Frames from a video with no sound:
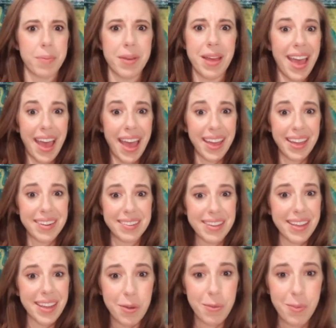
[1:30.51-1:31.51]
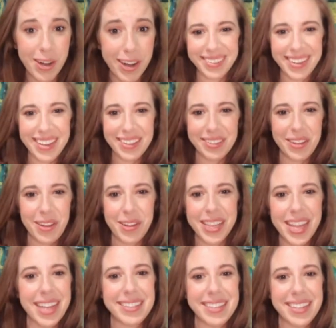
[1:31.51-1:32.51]
And it worked, so
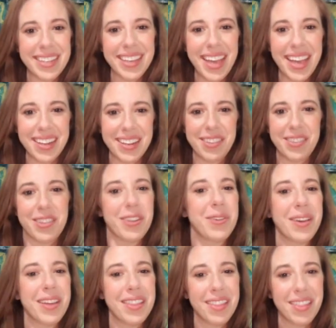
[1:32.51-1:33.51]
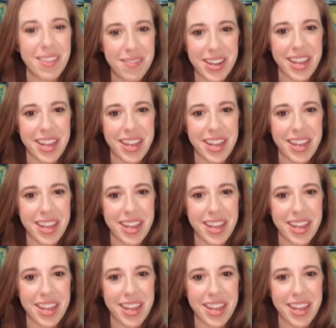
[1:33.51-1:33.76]
let's get into the video.